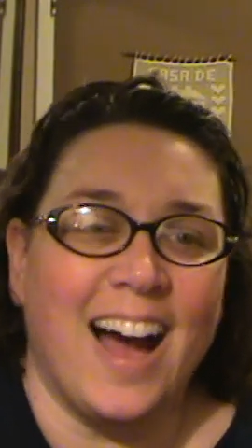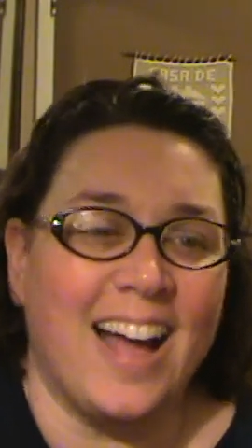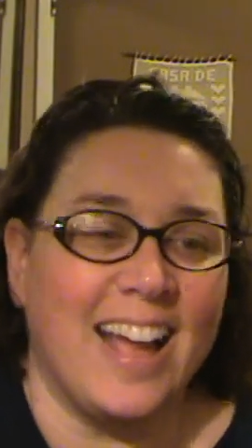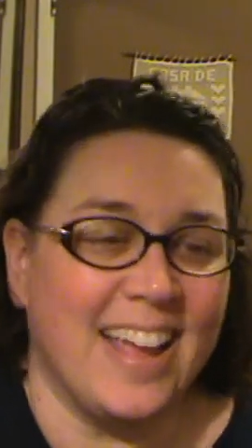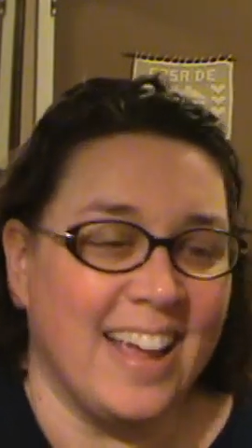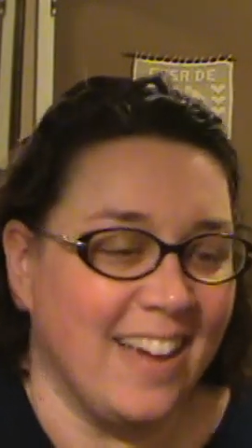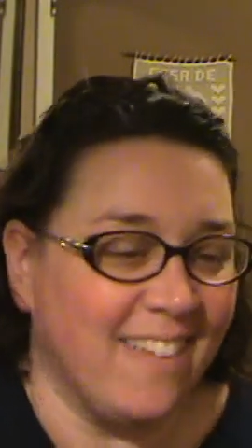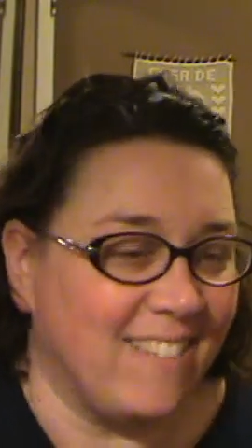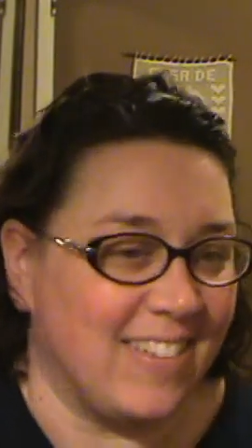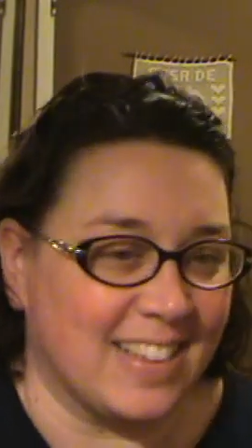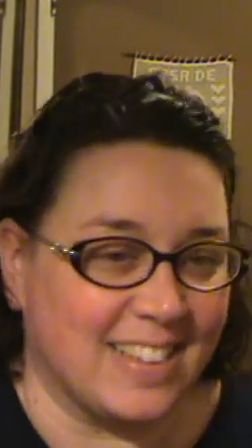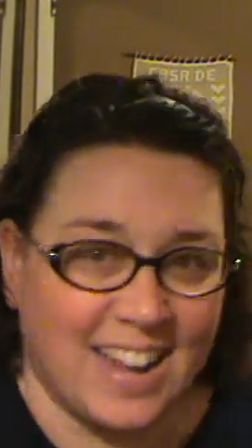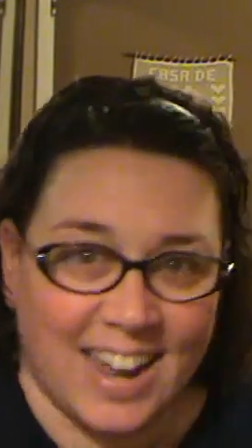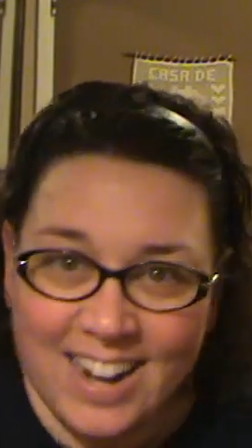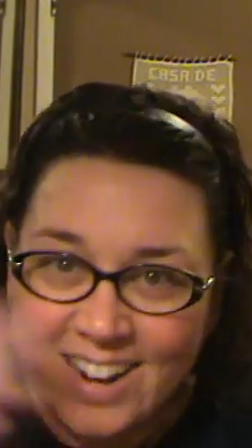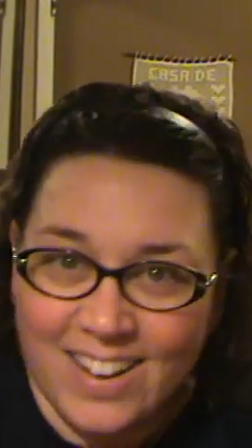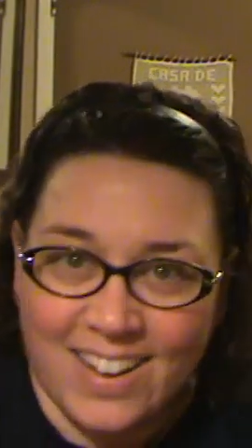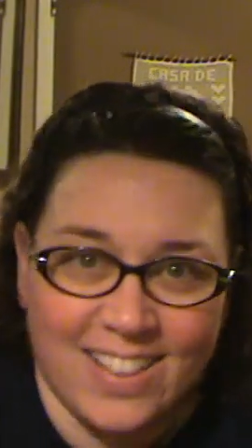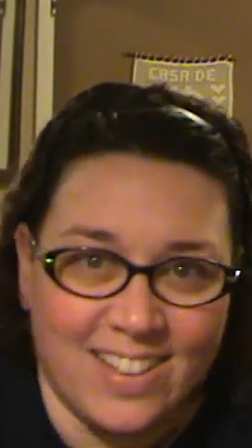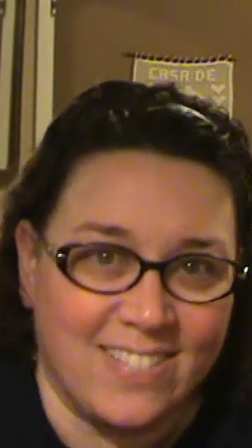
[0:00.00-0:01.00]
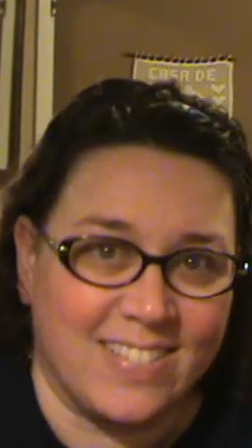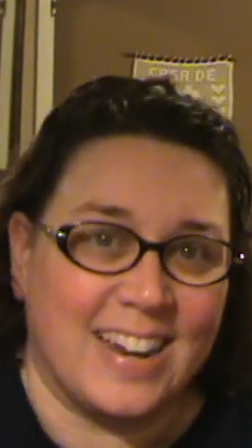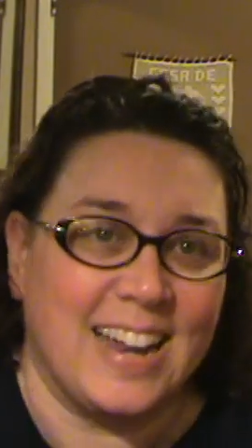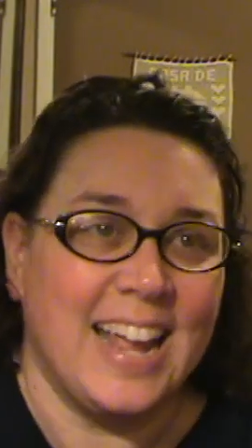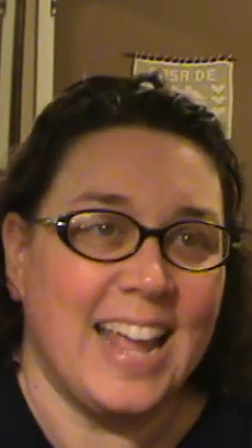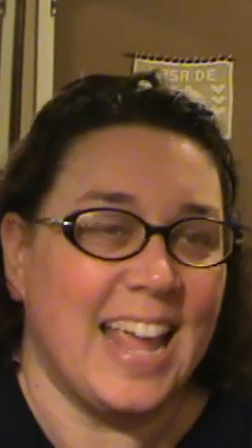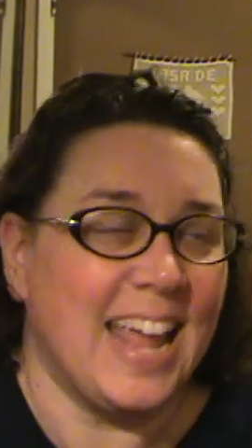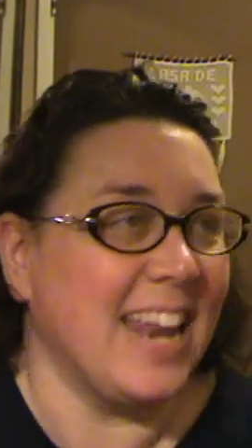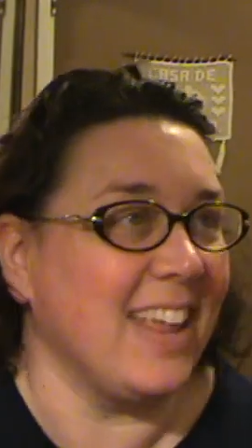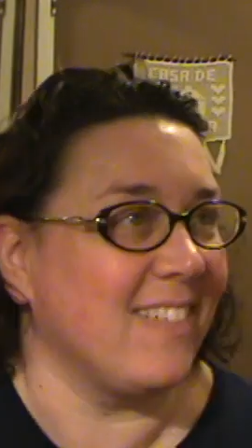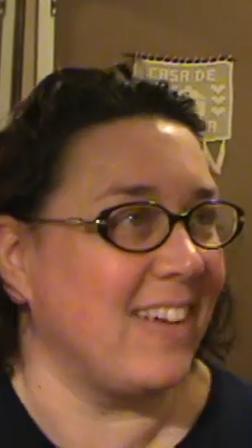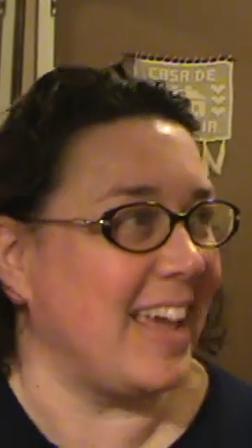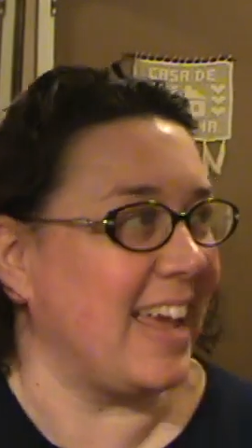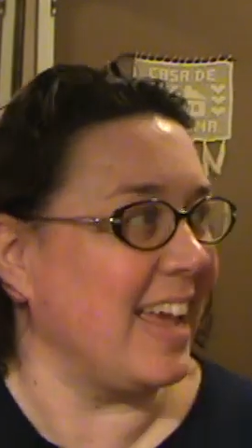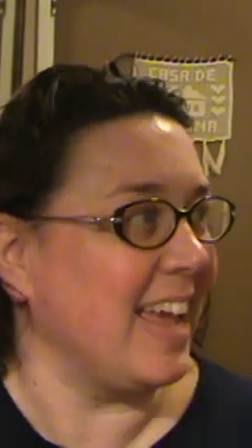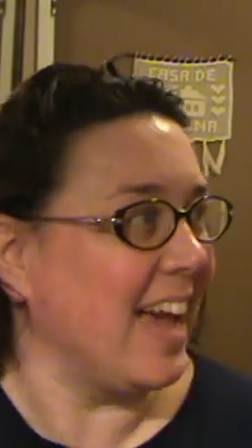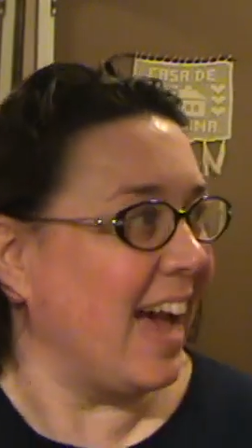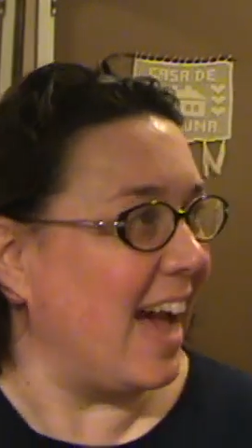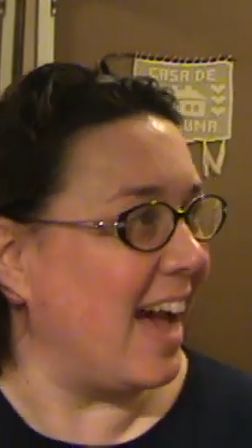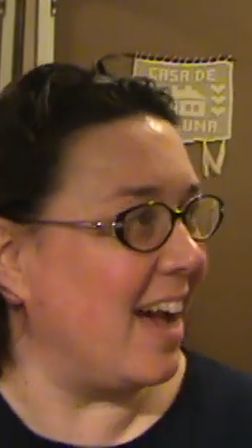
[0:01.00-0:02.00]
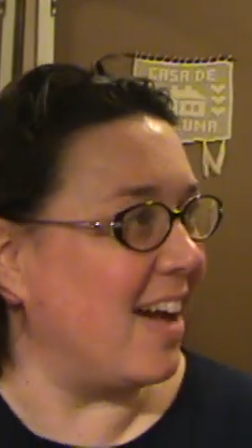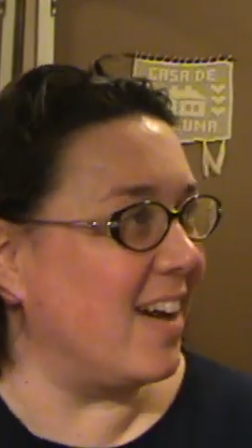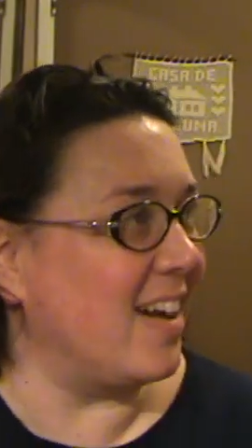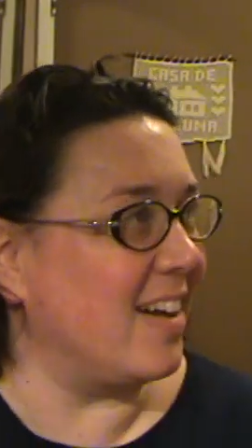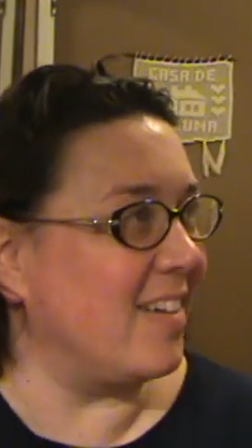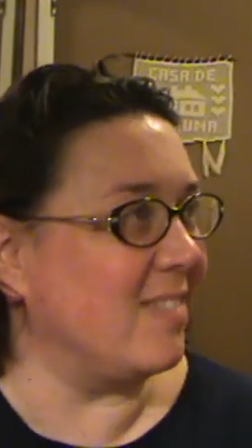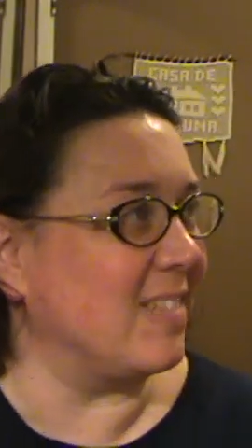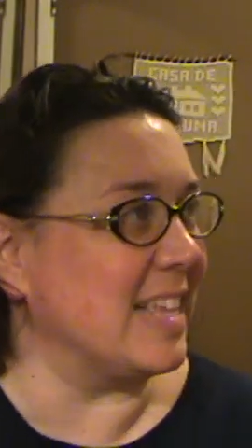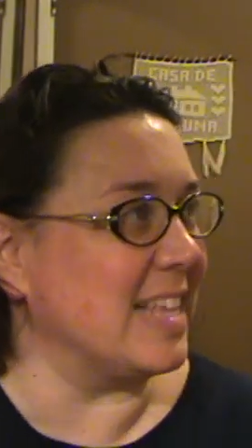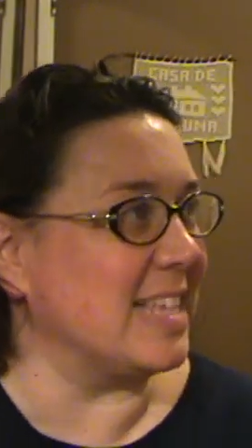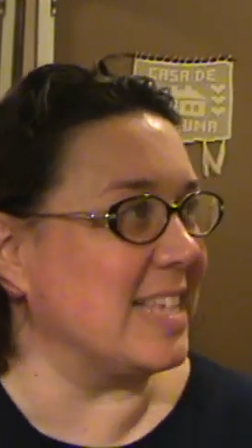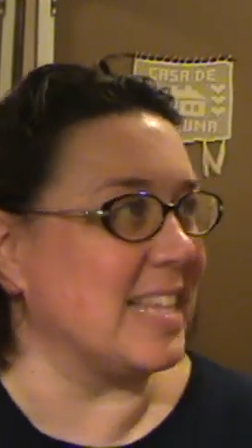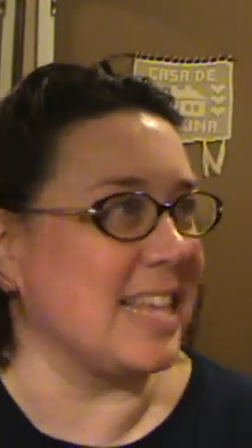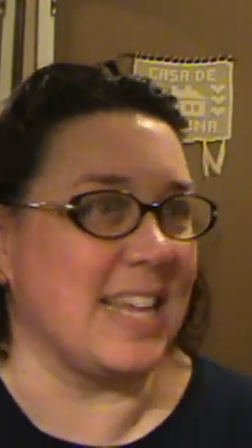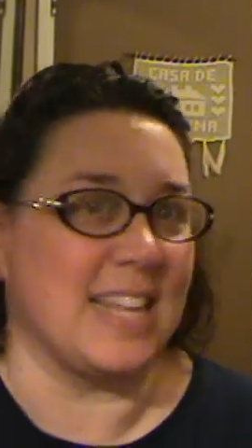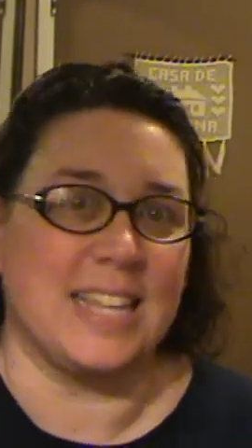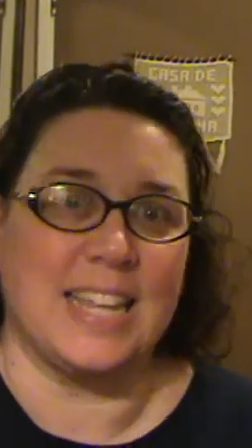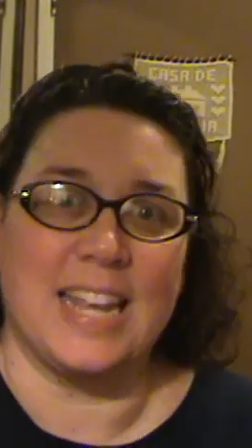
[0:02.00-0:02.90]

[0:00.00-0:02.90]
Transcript: I was kind of all over. Anyway, um, let's see.